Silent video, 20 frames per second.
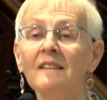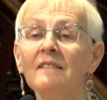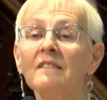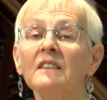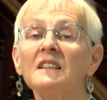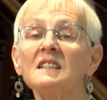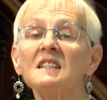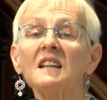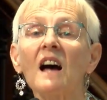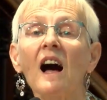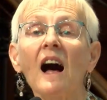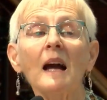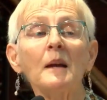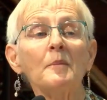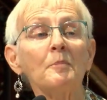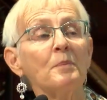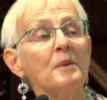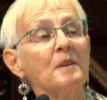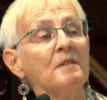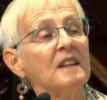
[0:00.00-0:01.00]
The
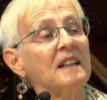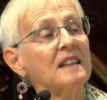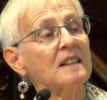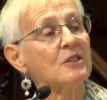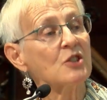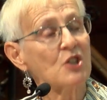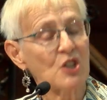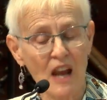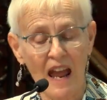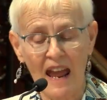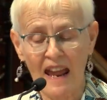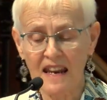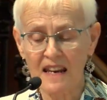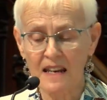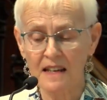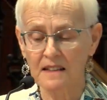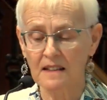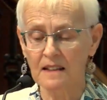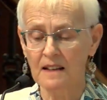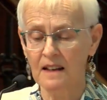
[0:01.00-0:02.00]
type of little
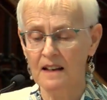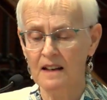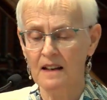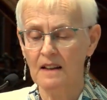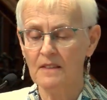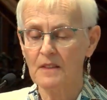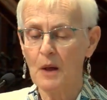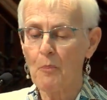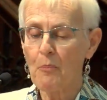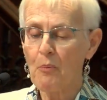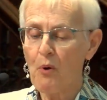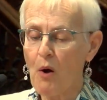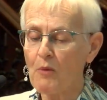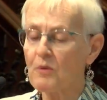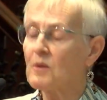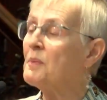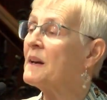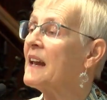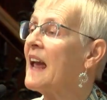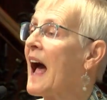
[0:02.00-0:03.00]
chain that
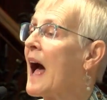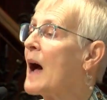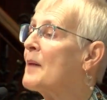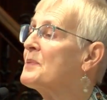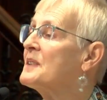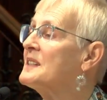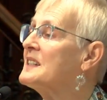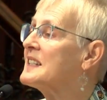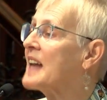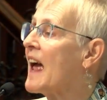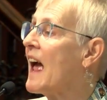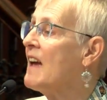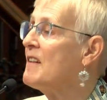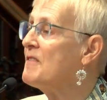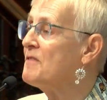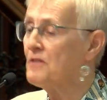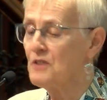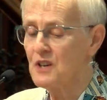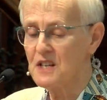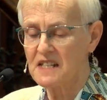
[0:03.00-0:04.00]
probably happens
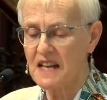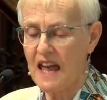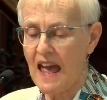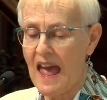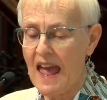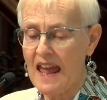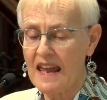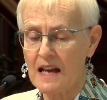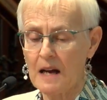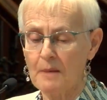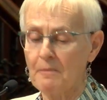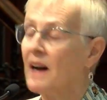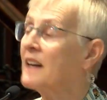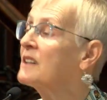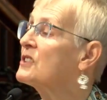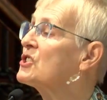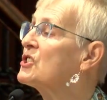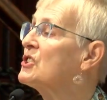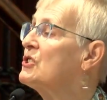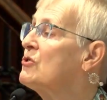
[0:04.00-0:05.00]
every day
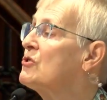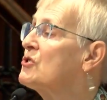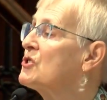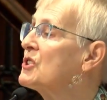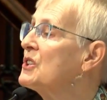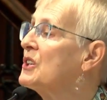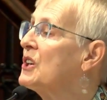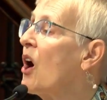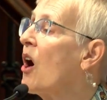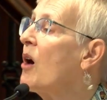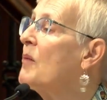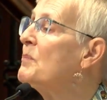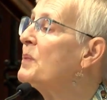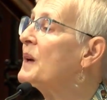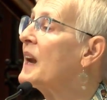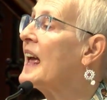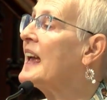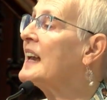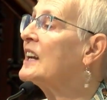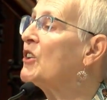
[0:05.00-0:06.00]
among children on
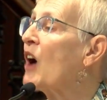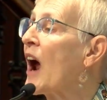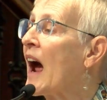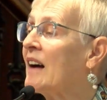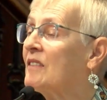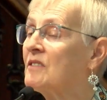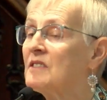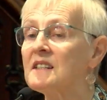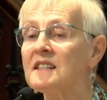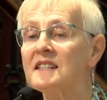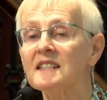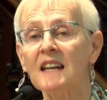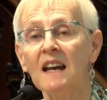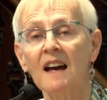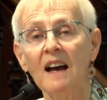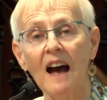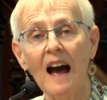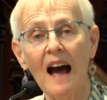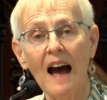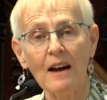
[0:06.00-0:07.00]
playgrounds
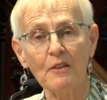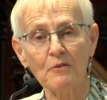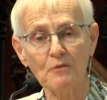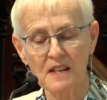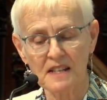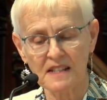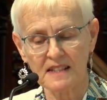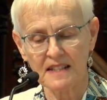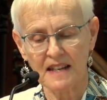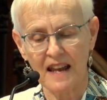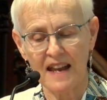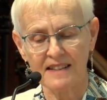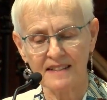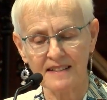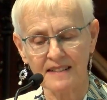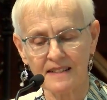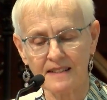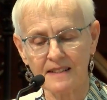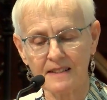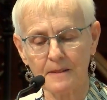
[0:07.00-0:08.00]
at
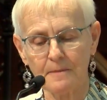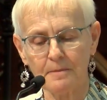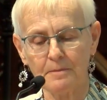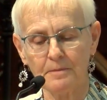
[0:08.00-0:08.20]
recess.